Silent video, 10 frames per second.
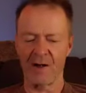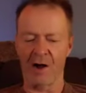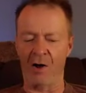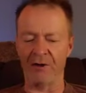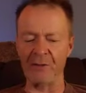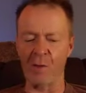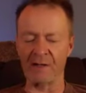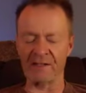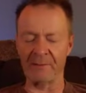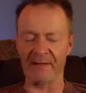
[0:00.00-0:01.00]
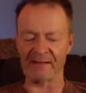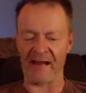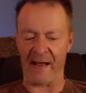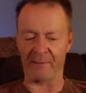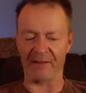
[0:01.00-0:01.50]
All you want to be is
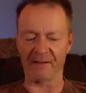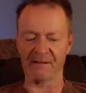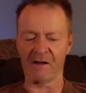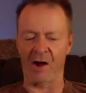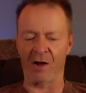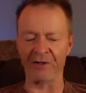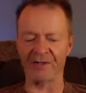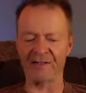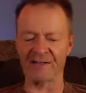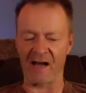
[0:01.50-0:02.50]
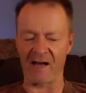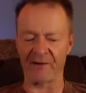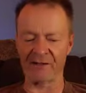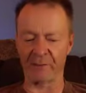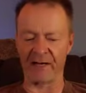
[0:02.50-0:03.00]
happy. All your
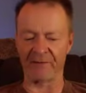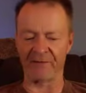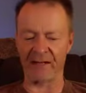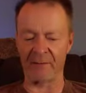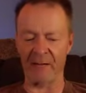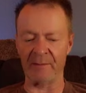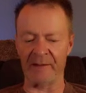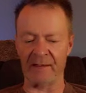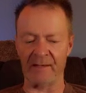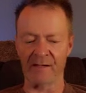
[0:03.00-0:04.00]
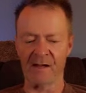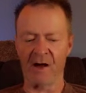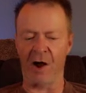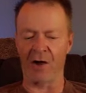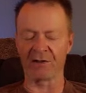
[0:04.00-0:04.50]
desires, whatever they may be,
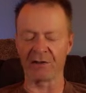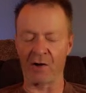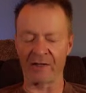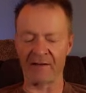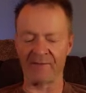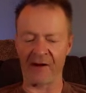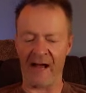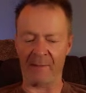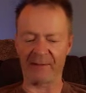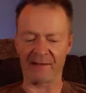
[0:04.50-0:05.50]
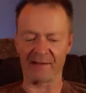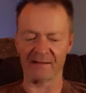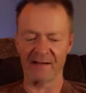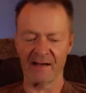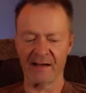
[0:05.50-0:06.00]
are longing for happiness.